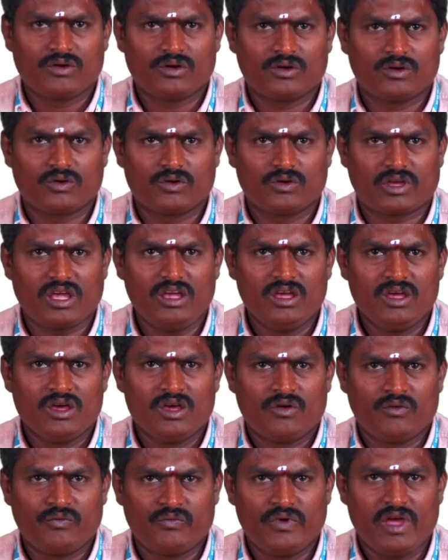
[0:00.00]
Okay,
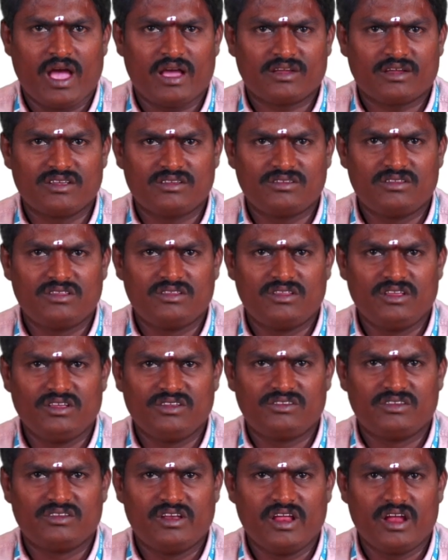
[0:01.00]
and we access this
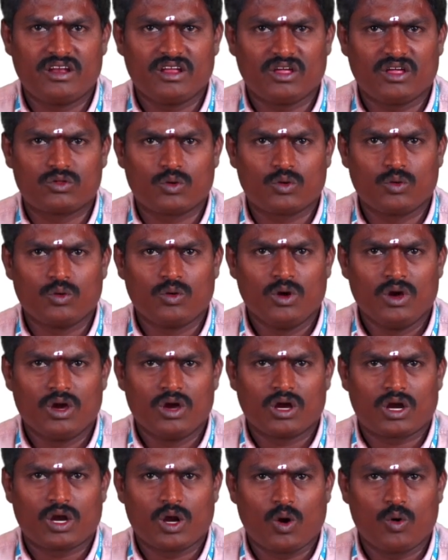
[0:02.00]
data through
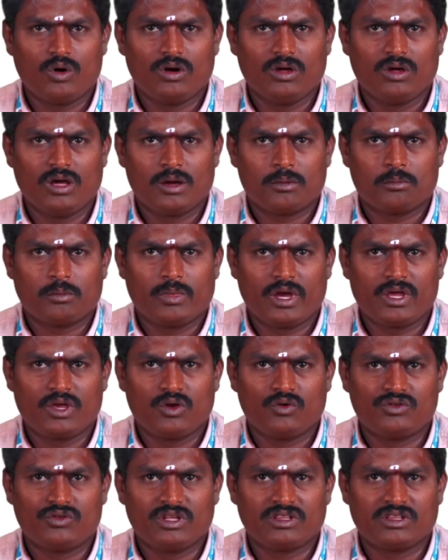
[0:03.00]
cloud by
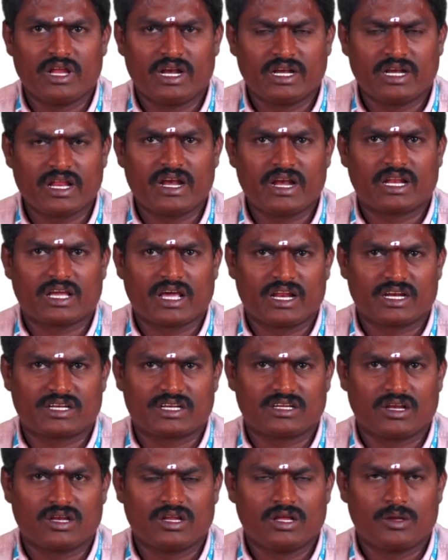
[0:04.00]
using the internet connection.
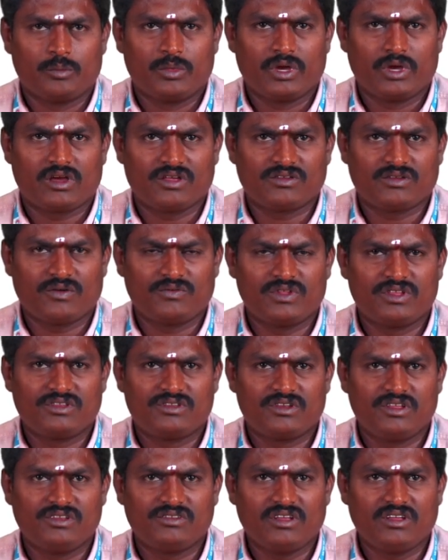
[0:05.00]
Because of this
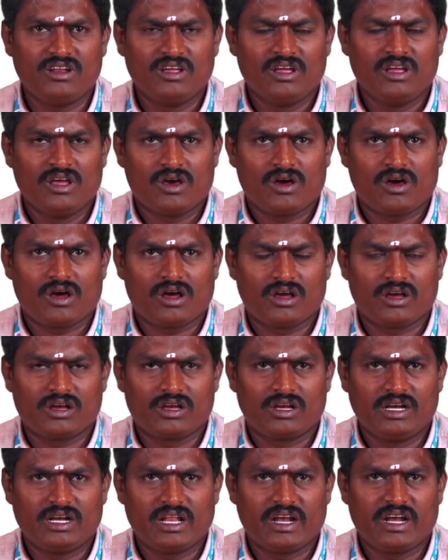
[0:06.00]
reason,
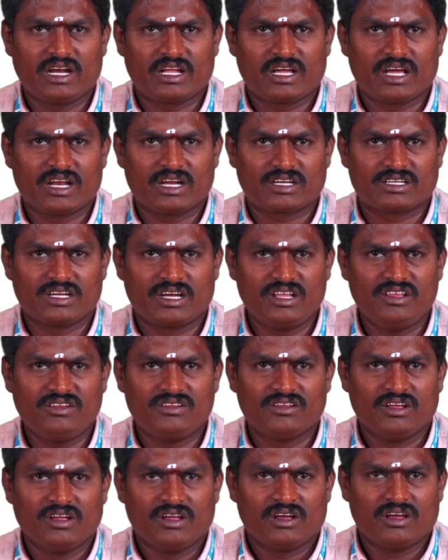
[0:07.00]
internet connection is
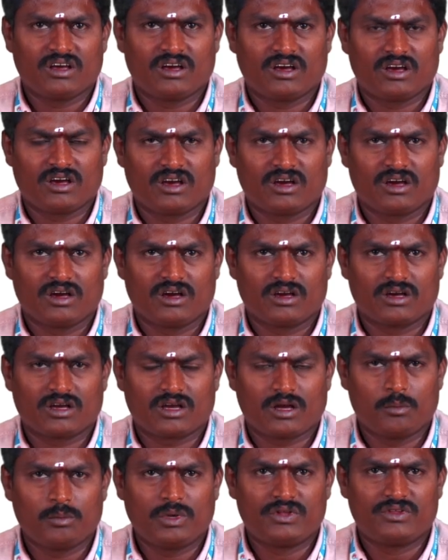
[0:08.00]

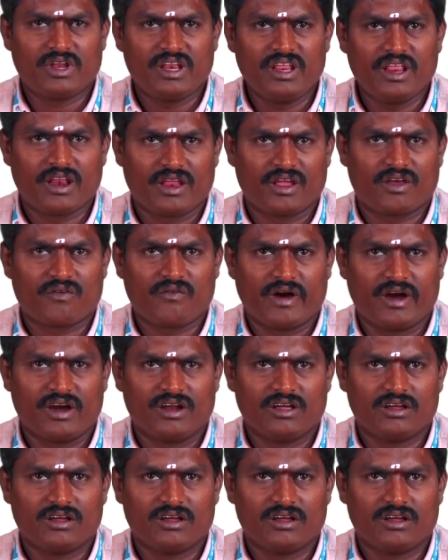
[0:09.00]
compulsory required.